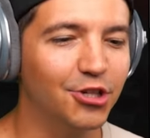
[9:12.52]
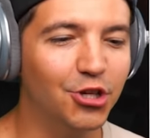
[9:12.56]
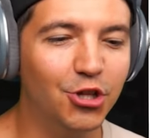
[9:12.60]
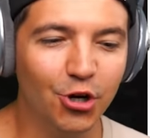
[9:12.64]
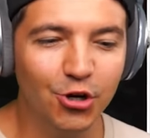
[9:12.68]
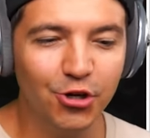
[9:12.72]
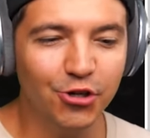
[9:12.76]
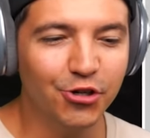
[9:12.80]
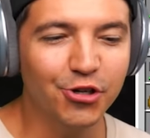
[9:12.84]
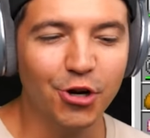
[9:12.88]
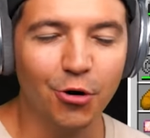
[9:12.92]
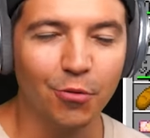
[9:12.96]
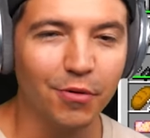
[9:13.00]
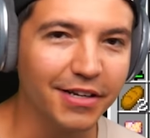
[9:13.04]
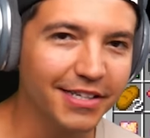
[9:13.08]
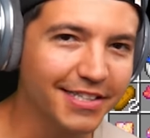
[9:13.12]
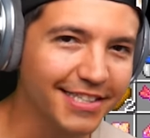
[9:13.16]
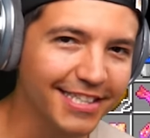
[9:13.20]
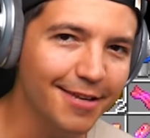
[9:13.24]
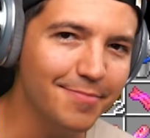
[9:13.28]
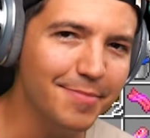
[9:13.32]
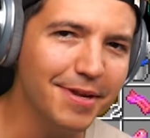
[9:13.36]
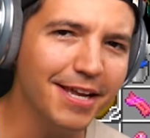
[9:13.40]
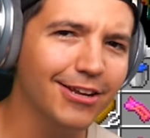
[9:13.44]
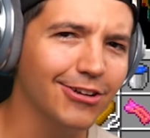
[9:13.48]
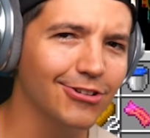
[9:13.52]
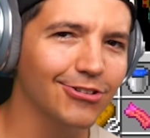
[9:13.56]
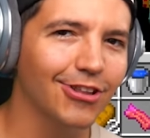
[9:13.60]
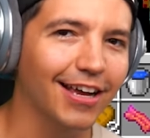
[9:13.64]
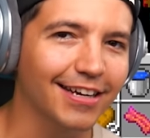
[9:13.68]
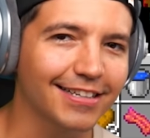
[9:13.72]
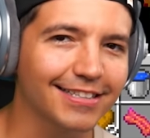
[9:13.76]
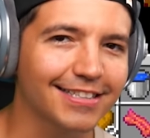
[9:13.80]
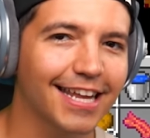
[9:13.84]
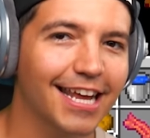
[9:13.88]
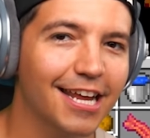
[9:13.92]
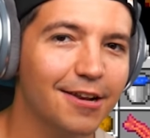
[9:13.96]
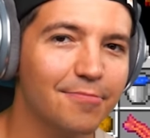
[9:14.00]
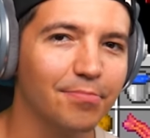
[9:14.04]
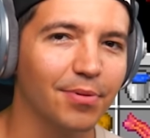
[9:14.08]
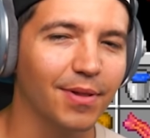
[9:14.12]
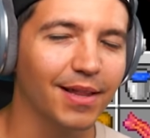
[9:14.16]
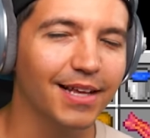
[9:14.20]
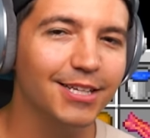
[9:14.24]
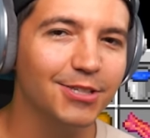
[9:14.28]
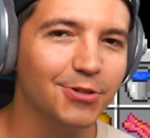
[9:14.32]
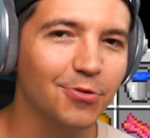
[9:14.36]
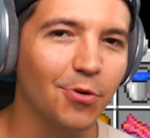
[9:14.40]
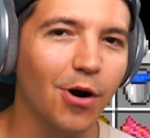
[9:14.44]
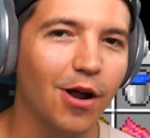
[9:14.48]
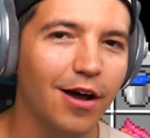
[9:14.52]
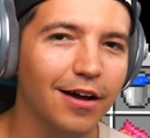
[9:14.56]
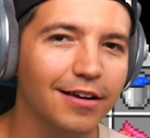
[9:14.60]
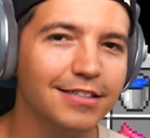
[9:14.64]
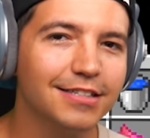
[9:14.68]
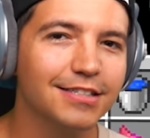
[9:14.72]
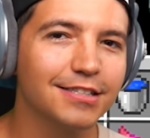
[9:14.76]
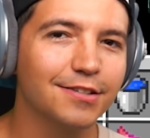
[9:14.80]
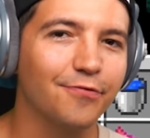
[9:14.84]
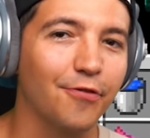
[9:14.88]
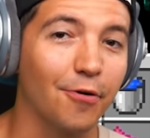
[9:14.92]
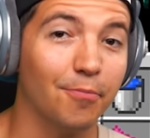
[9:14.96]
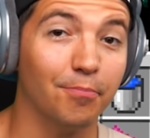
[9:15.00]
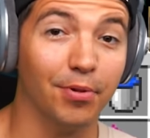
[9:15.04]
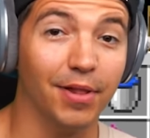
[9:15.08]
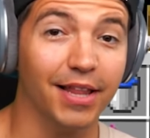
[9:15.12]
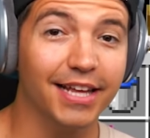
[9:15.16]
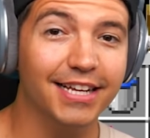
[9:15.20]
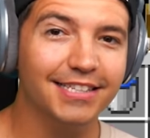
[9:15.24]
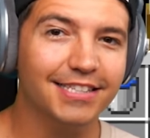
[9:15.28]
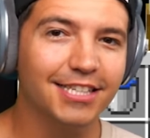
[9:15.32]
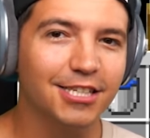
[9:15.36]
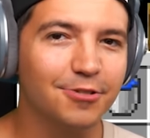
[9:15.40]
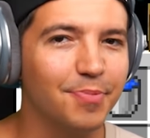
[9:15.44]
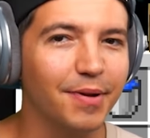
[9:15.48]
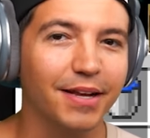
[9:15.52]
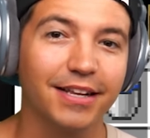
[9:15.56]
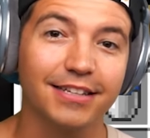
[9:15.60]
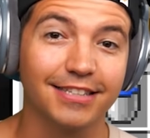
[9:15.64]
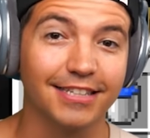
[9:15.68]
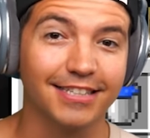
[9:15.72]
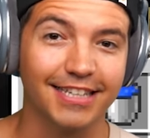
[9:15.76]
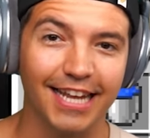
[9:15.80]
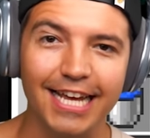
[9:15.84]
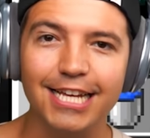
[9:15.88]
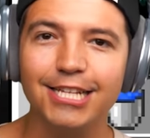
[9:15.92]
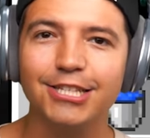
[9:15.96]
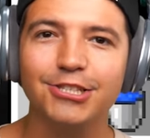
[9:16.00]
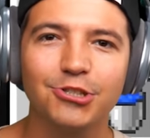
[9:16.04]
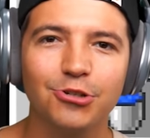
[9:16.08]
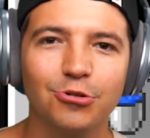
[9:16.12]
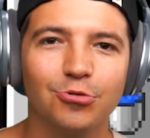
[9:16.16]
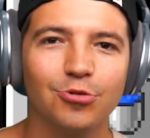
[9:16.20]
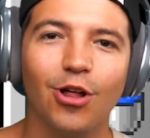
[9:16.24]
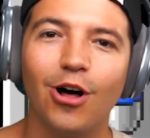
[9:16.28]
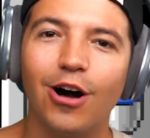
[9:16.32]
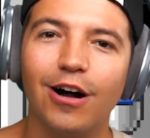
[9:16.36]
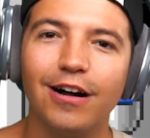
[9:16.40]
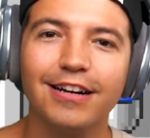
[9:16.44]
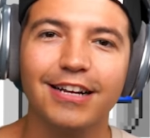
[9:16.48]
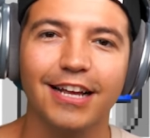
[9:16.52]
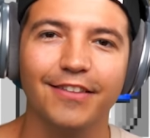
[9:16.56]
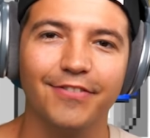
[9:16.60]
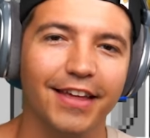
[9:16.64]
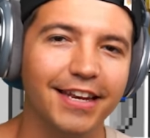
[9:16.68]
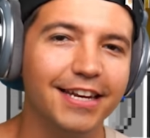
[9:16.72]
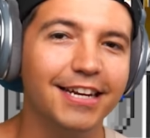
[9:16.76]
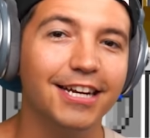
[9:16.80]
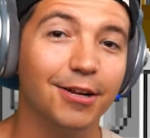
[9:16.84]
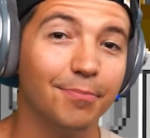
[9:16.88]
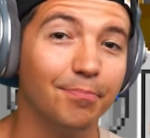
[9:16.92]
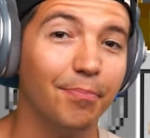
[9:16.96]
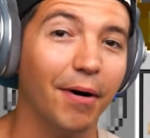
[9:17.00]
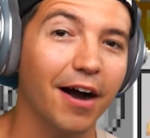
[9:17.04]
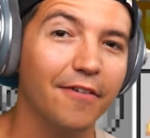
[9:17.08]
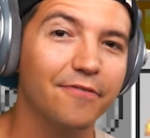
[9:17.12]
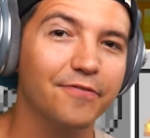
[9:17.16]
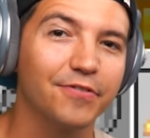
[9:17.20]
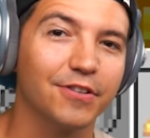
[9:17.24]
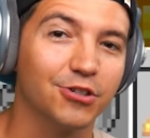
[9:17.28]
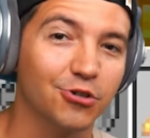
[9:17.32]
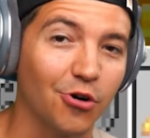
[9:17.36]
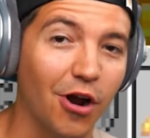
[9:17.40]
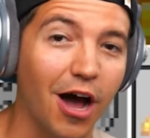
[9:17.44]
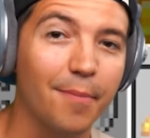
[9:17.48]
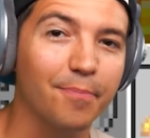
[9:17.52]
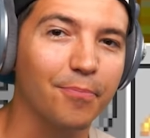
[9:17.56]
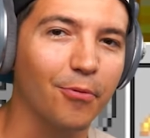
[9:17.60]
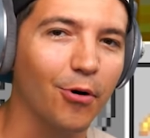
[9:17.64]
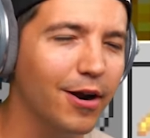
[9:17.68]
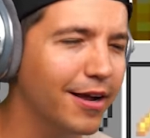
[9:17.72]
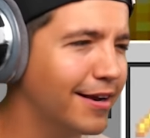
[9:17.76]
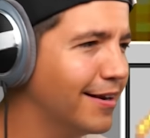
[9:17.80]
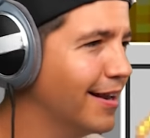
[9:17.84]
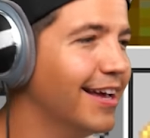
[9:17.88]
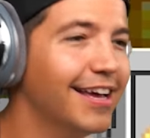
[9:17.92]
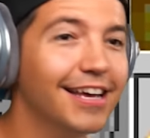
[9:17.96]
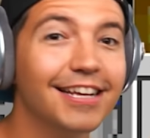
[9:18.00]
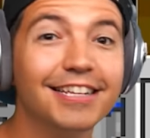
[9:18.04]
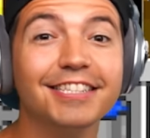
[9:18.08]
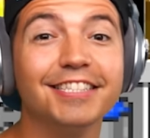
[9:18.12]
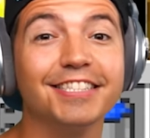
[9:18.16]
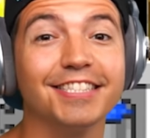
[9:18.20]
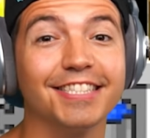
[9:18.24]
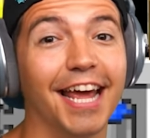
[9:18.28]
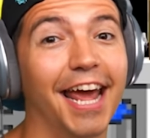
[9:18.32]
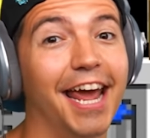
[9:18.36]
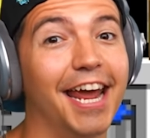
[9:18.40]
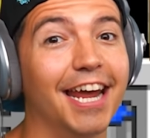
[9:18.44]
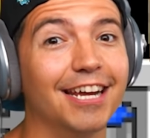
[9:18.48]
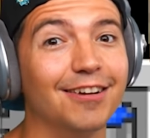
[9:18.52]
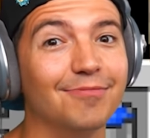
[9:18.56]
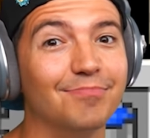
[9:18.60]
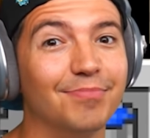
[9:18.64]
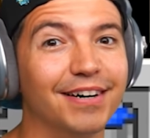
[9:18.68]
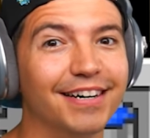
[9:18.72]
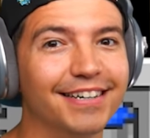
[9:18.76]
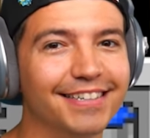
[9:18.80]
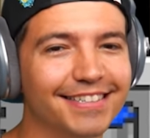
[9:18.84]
You, you don't want to see me collect 10 blaze rods from blazes because it takes too long and they need to buff the drop rate? Same.